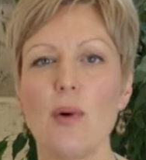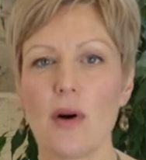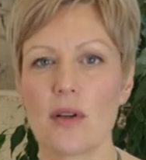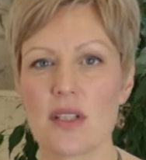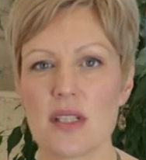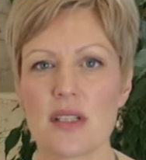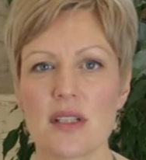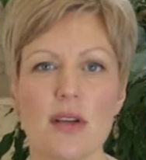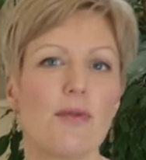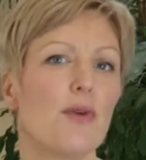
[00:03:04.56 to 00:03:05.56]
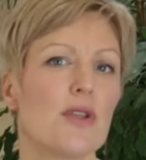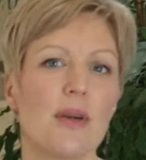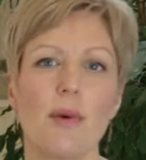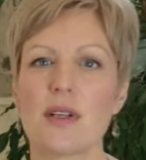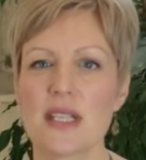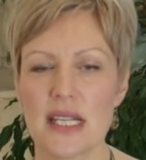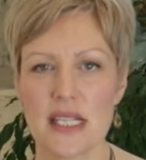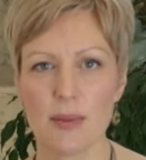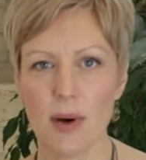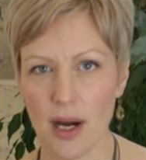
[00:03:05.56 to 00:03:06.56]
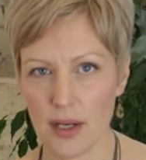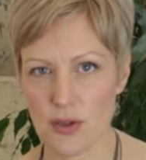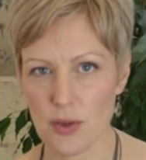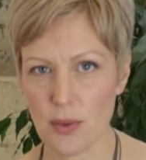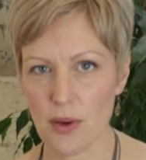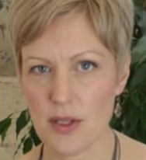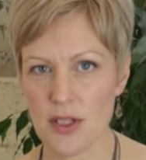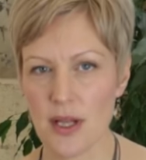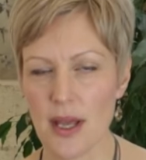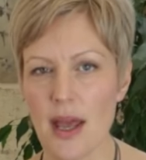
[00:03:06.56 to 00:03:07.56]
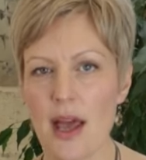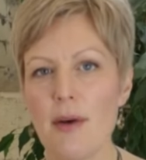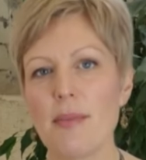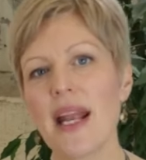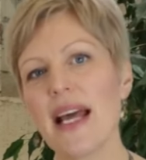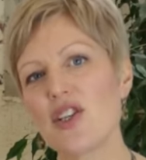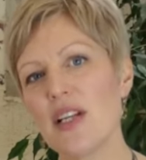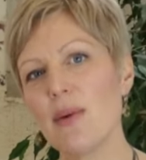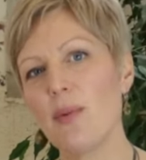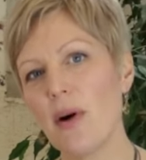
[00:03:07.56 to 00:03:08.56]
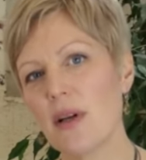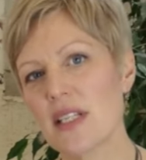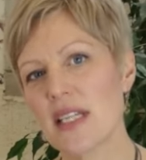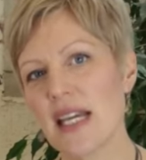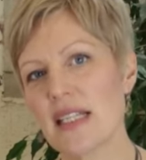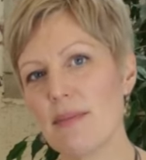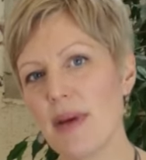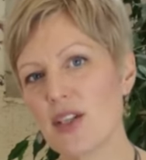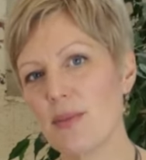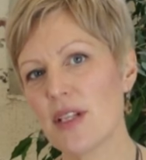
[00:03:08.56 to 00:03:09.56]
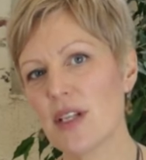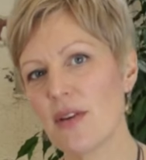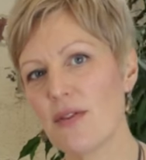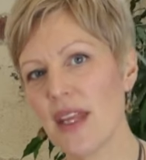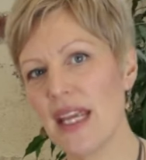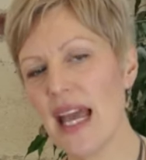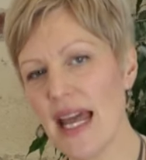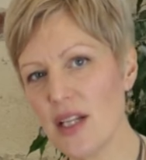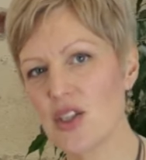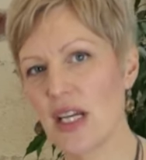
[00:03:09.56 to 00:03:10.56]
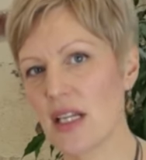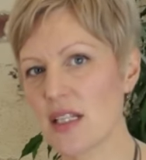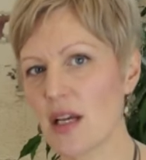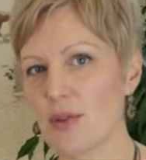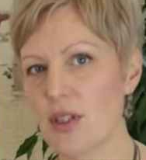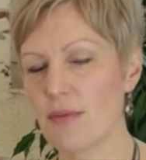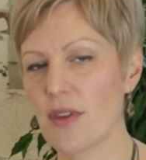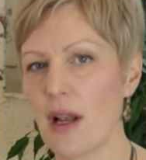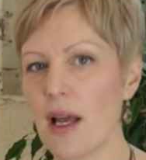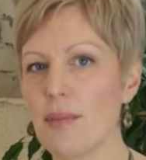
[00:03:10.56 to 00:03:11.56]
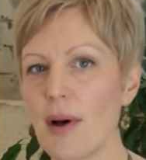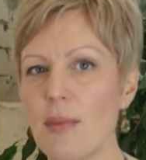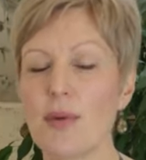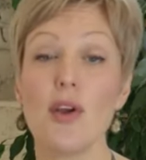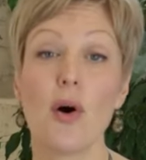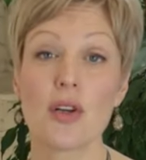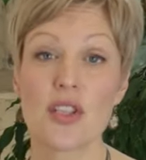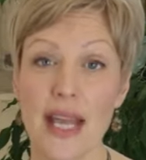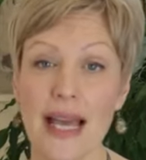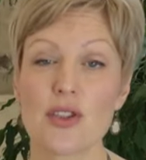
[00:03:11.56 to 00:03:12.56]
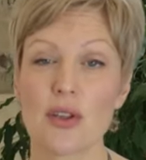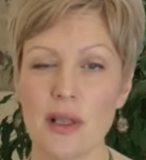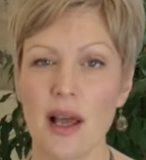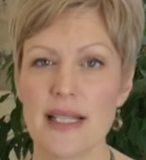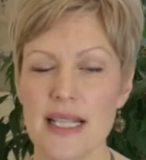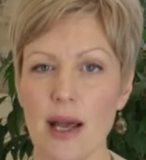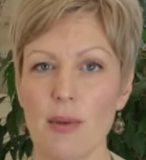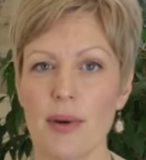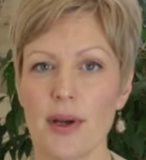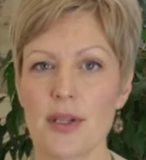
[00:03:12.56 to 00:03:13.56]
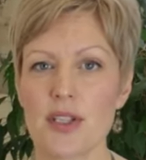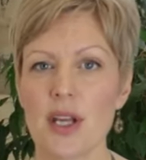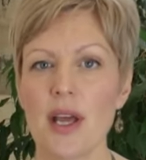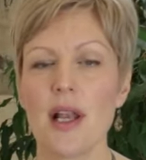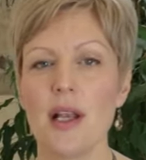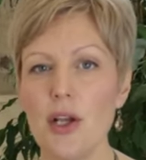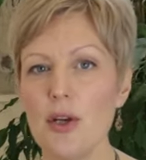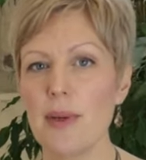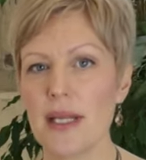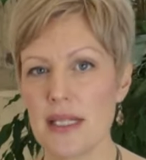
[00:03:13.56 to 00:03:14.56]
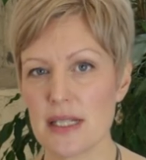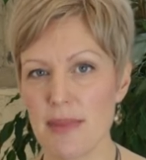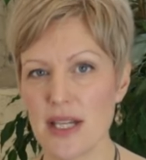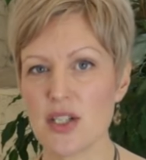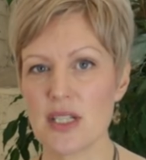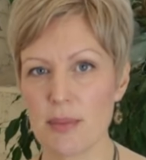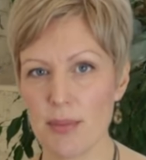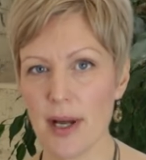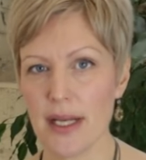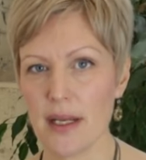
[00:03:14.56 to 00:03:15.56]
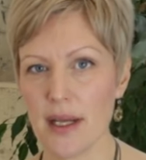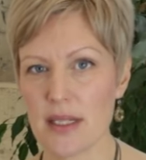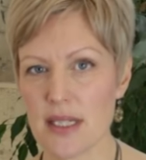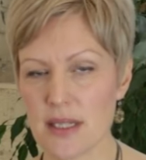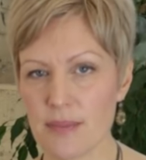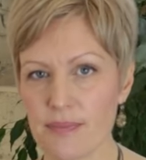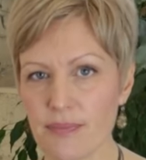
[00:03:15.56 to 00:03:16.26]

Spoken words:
watts, so 40 watts, 60 watt, 100 watt. But actually, watts is a measurement of the energy consumption of the light bulb, not the actual light output. Lumens measures the brightness.